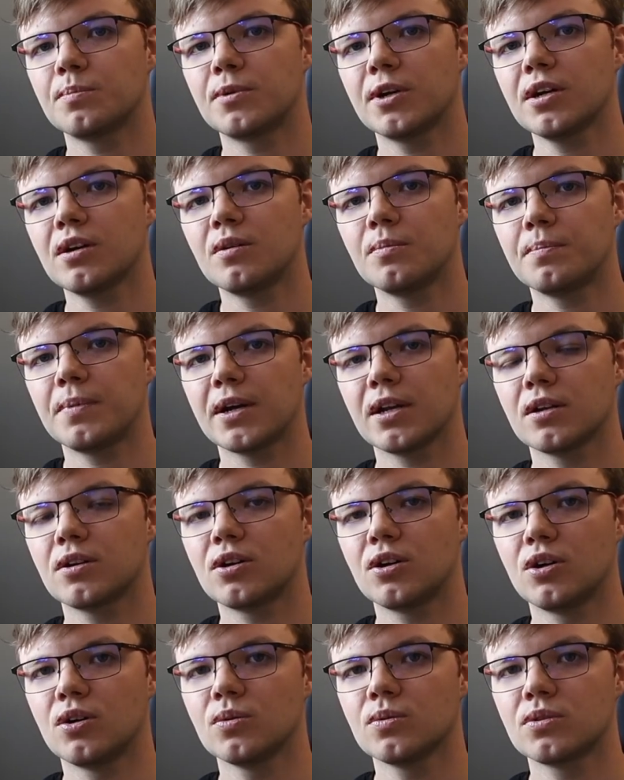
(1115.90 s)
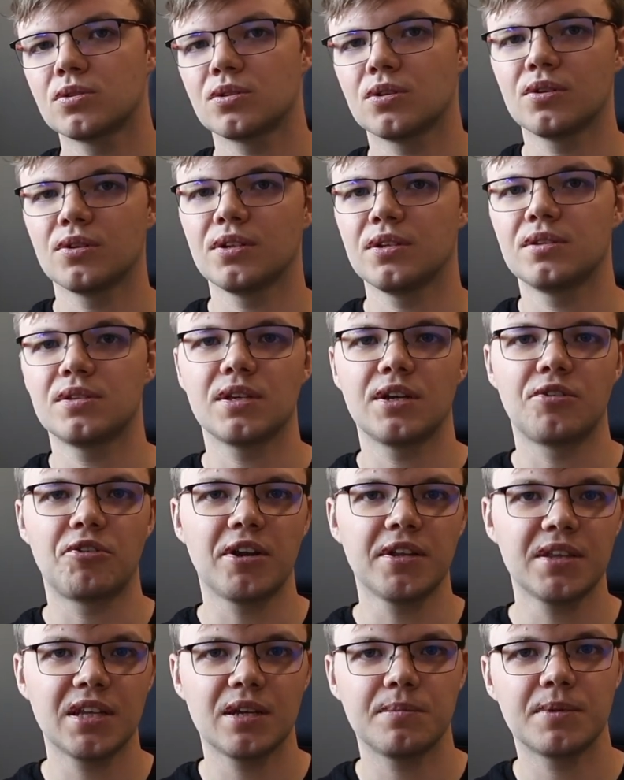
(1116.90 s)
precompile code, so it's a
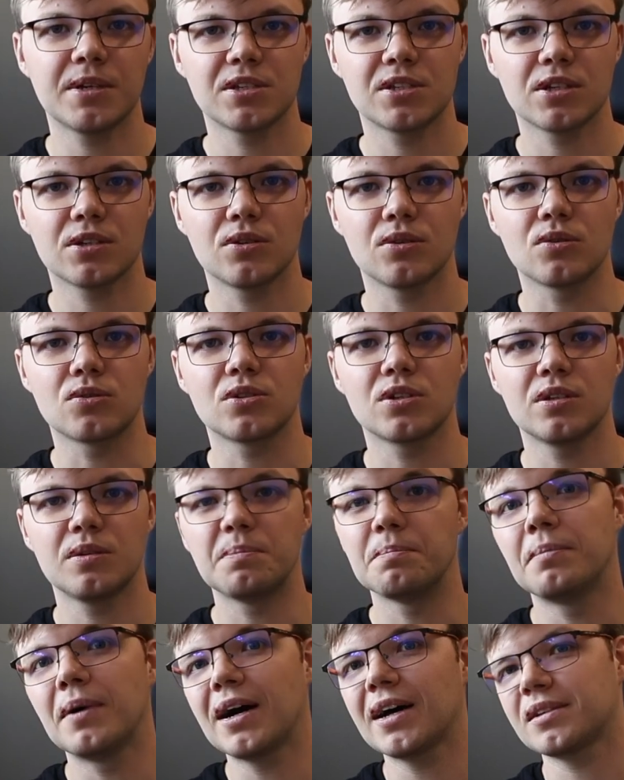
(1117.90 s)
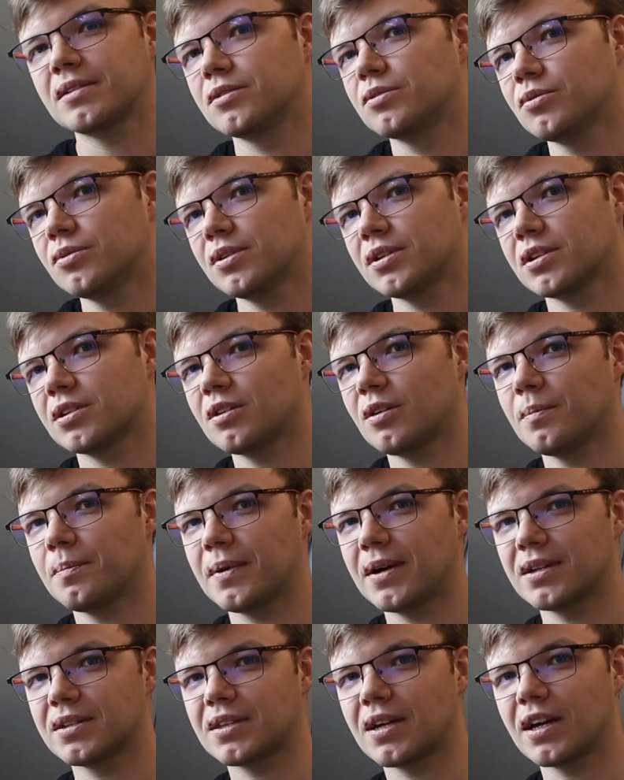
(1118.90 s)
runtime execution, but during
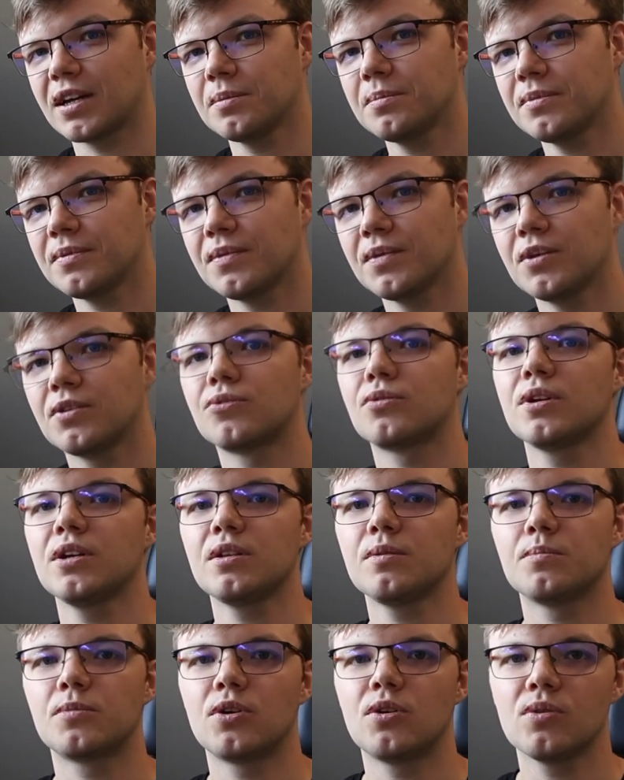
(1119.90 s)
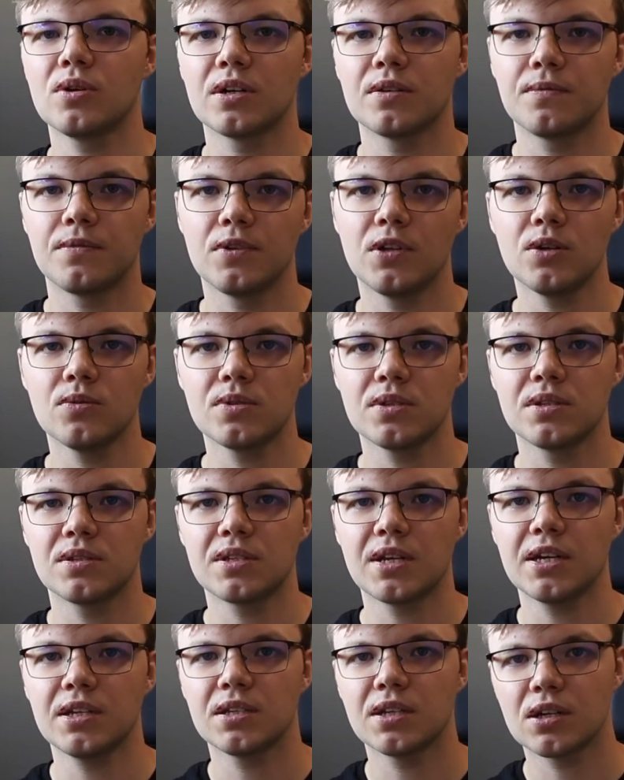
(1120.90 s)
compile time, real broken flows
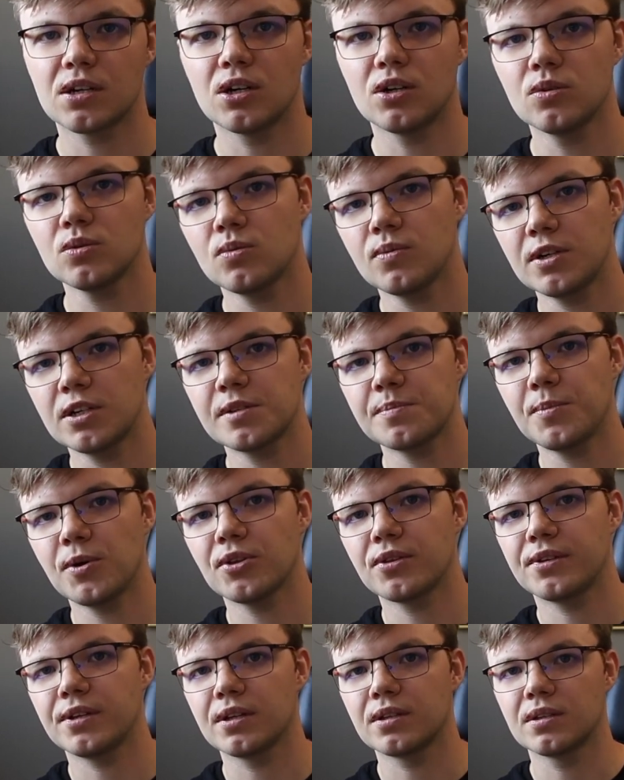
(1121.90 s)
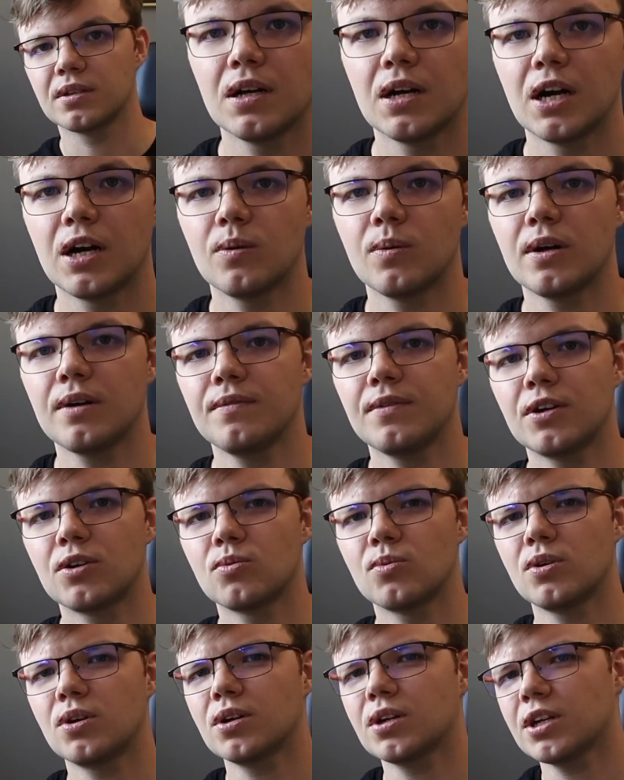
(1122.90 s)
inside the code were spotted.
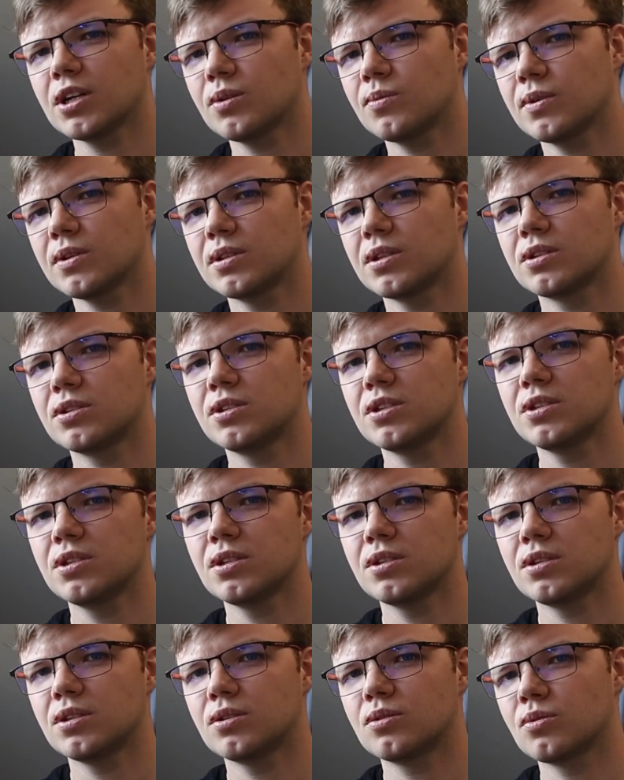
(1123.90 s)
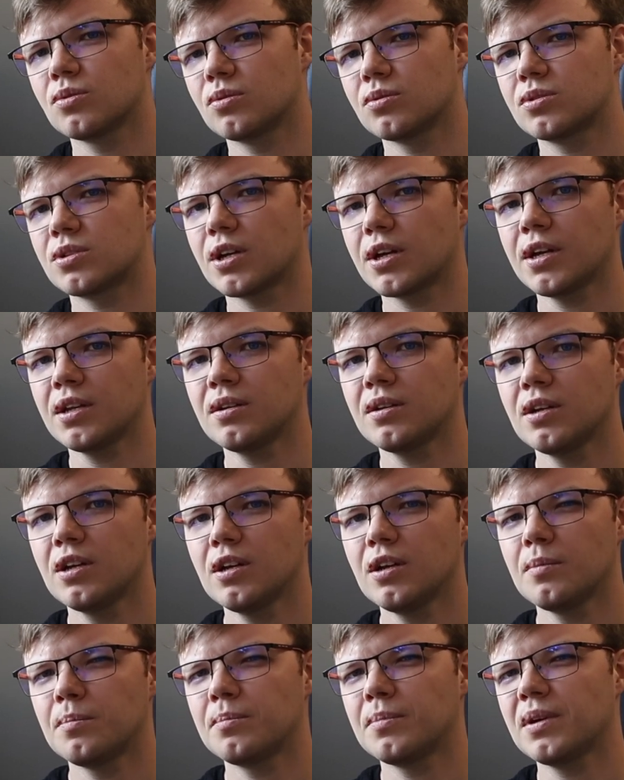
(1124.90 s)
However, working with the GCC toolchain
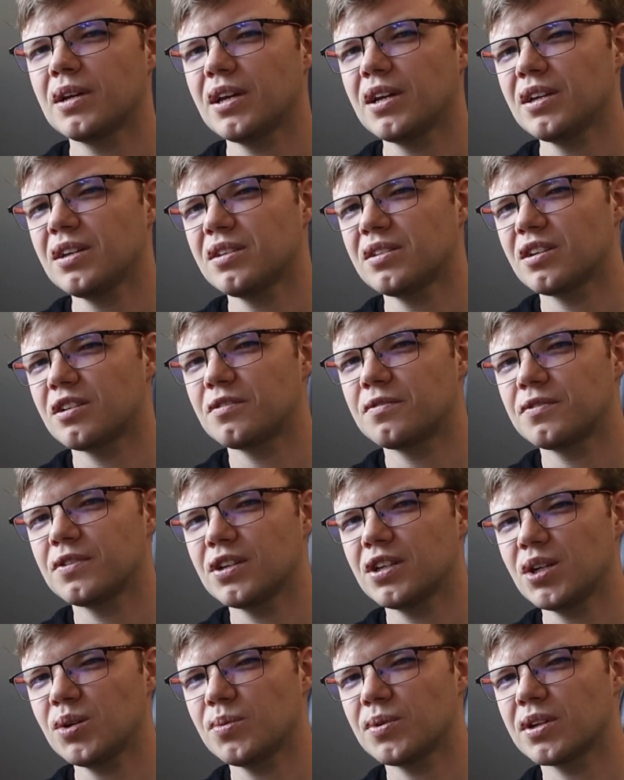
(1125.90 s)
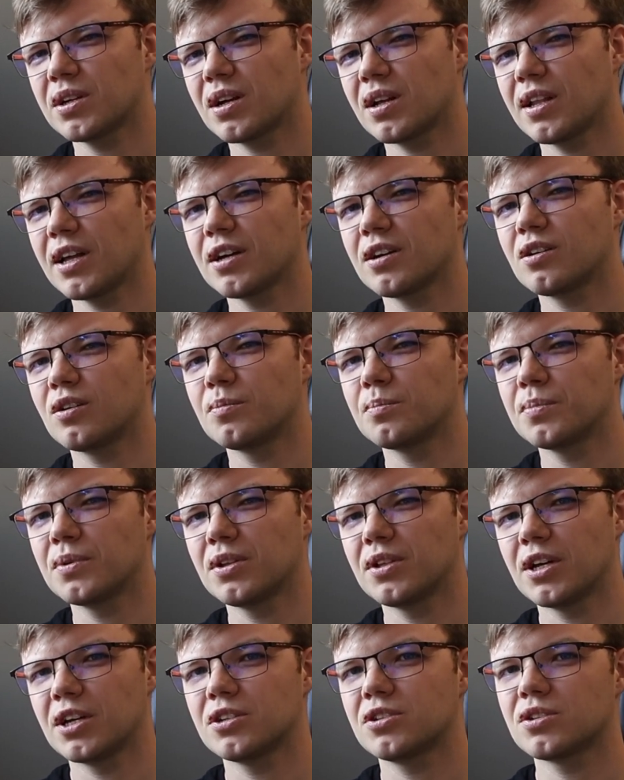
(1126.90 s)
may interfere with clank
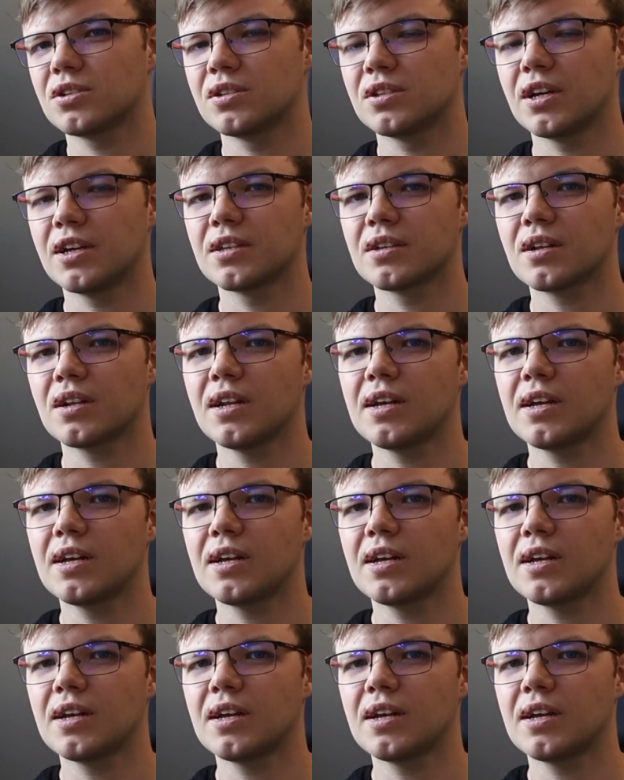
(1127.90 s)
compilation, and